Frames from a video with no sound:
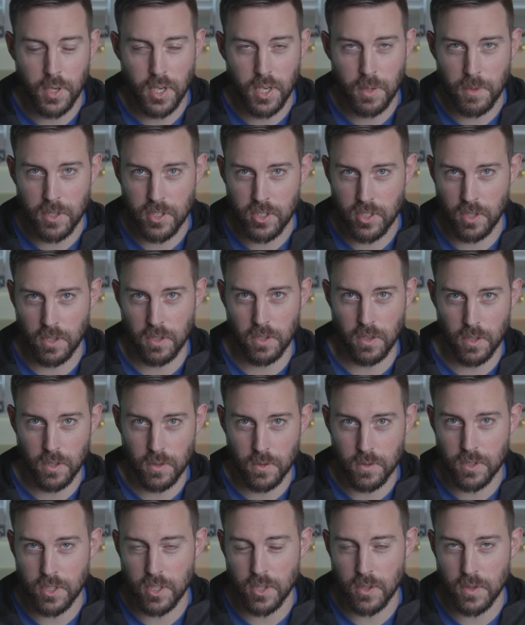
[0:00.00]
pretty much
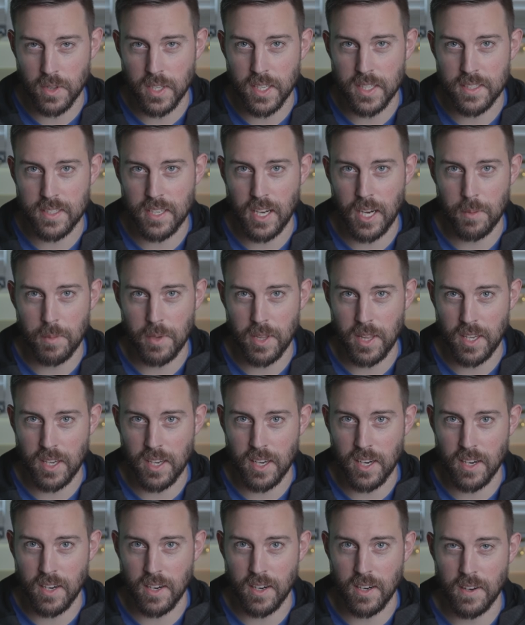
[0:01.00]
glued to this time of the
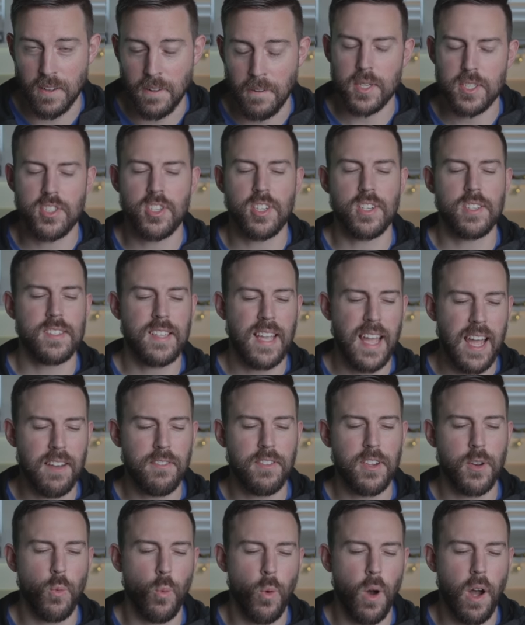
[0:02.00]
year. But just
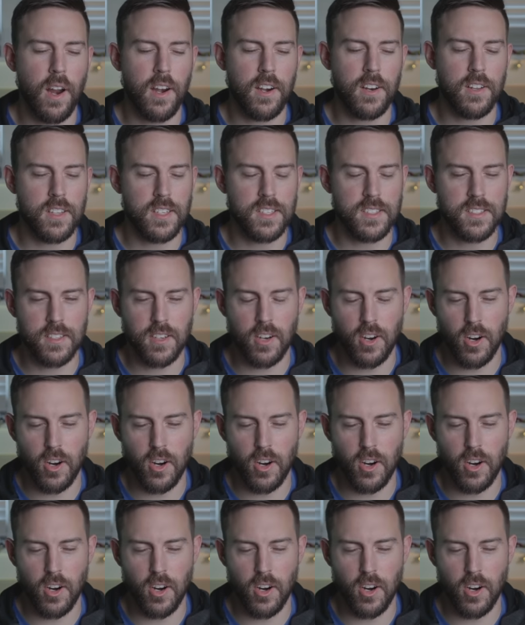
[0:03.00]
having wireless